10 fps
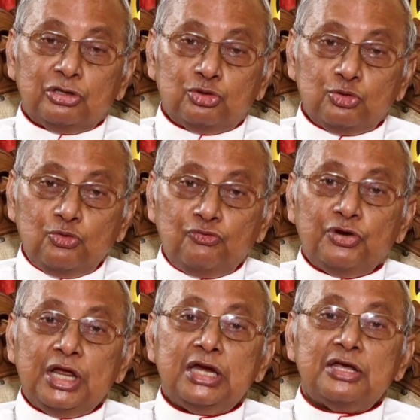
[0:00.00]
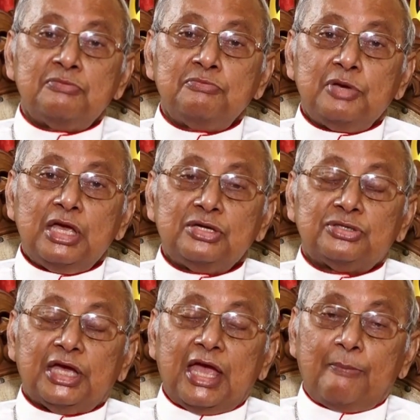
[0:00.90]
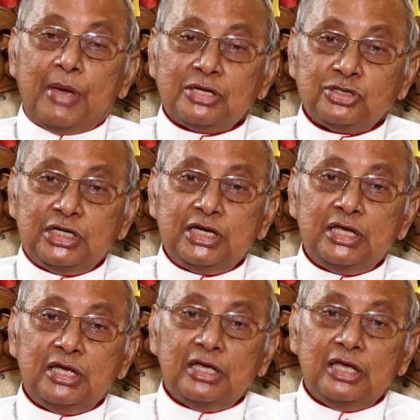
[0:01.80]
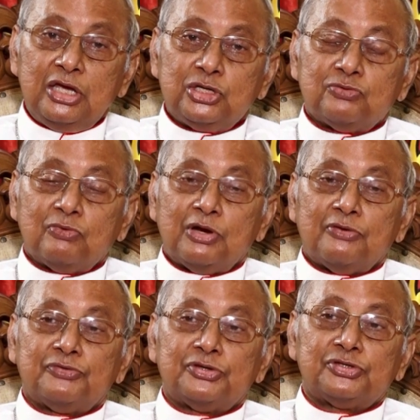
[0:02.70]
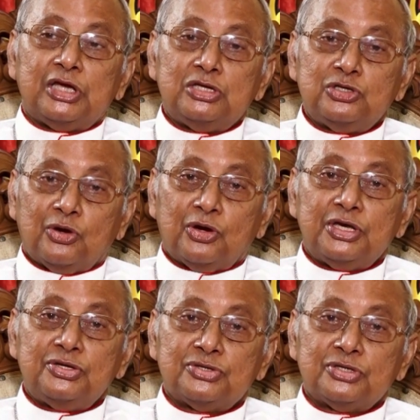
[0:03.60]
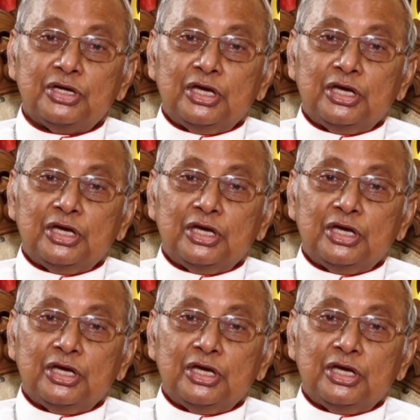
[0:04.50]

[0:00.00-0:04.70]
True freedom is the capacity each one of us enjoys